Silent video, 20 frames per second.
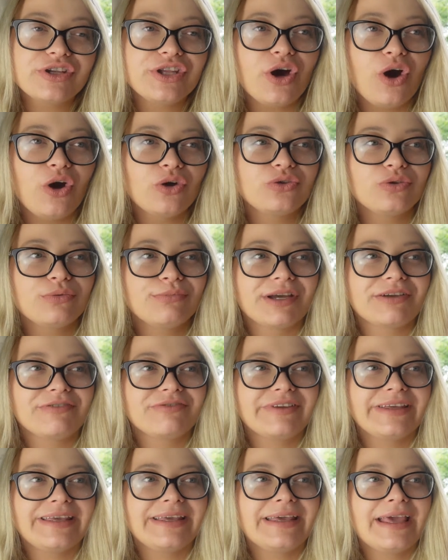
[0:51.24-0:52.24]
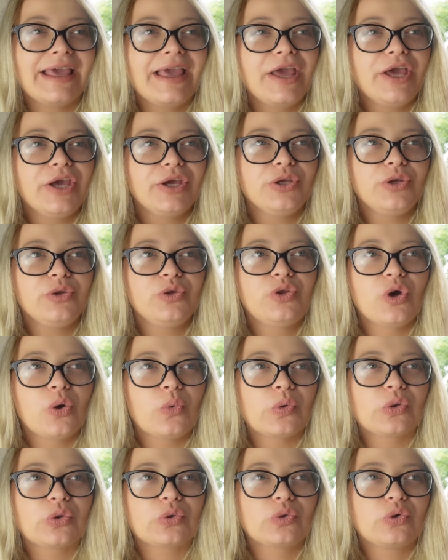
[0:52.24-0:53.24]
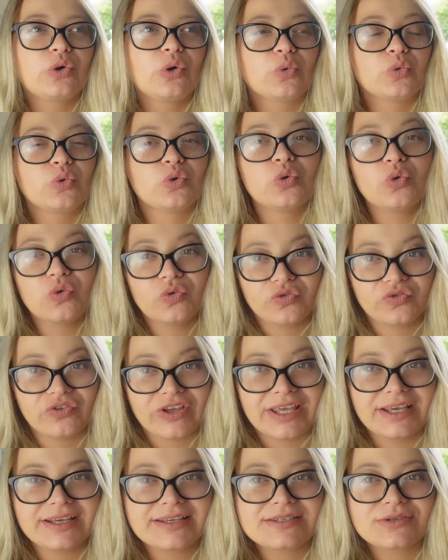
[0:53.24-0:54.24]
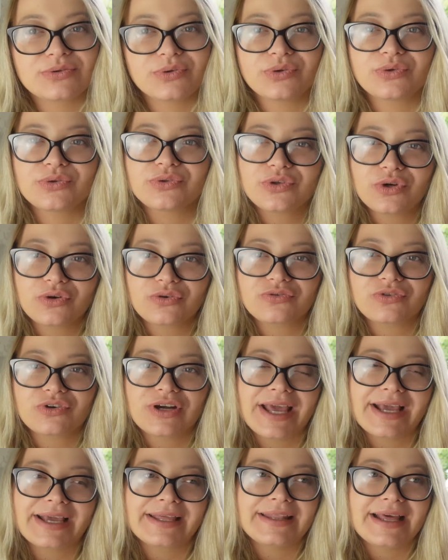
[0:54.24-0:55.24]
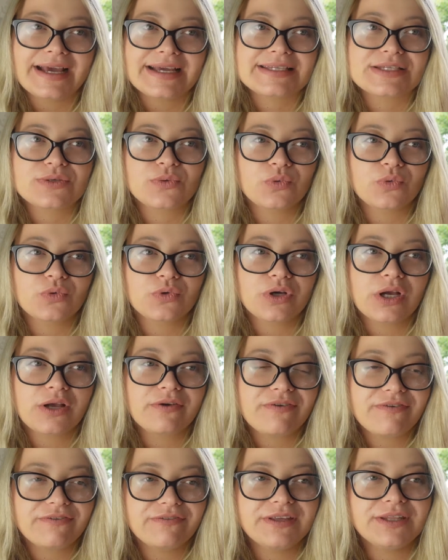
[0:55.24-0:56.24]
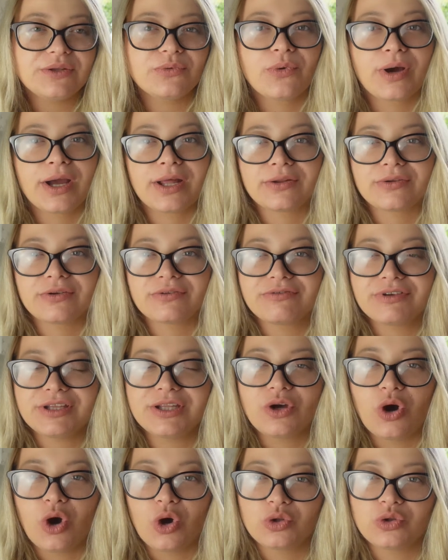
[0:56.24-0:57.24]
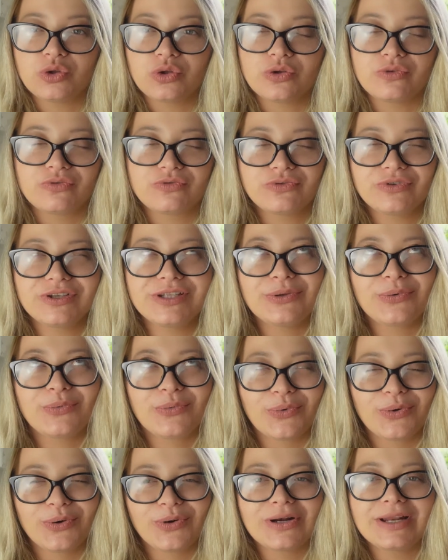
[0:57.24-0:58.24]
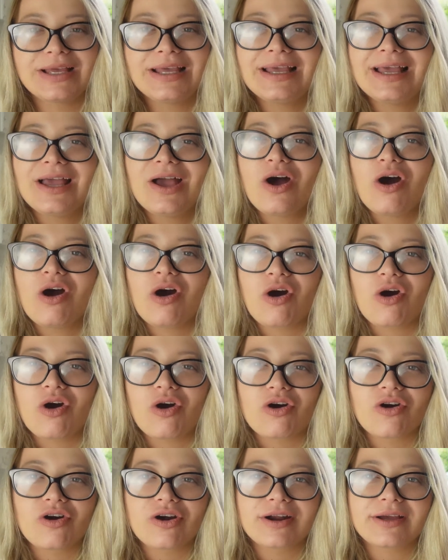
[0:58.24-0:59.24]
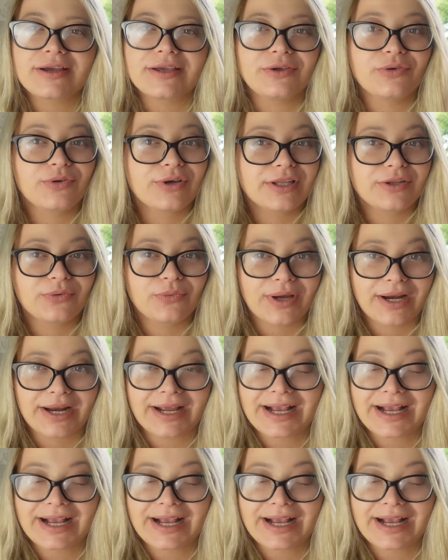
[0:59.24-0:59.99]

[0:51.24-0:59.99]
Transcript: the autumn, I think you don't want to go too thick, so you could go for like a nice thin one, thin wool, or you can wear a